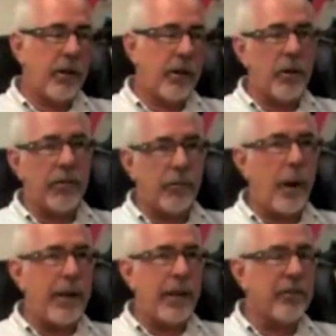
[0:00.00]
or
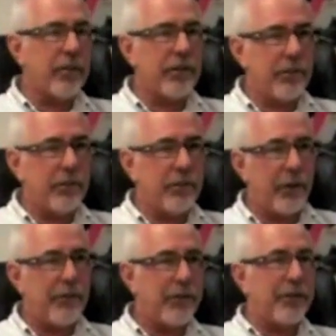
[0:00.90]
wives or
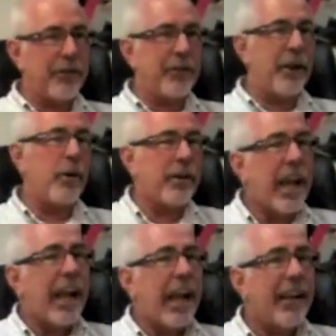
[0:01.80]
whatever they would
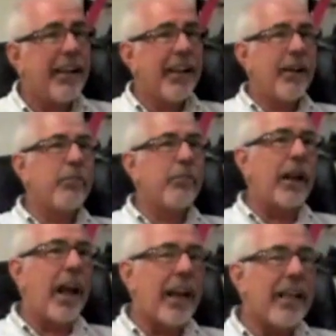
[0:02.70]
take,
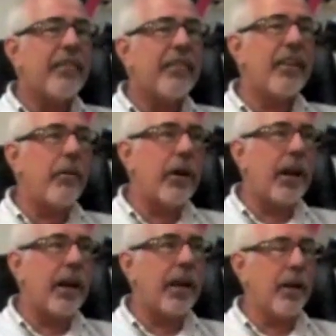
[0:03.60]
but at least they
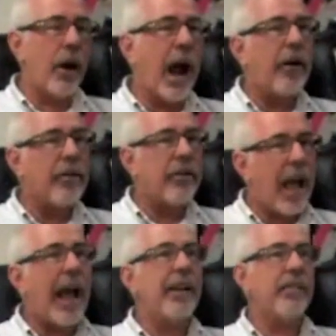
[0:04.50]
would, you know, Harris
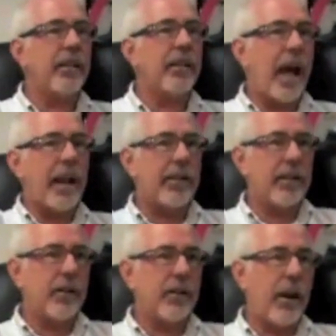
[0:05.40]
added to that
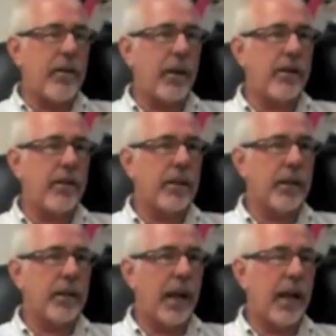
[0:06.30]
the credibility.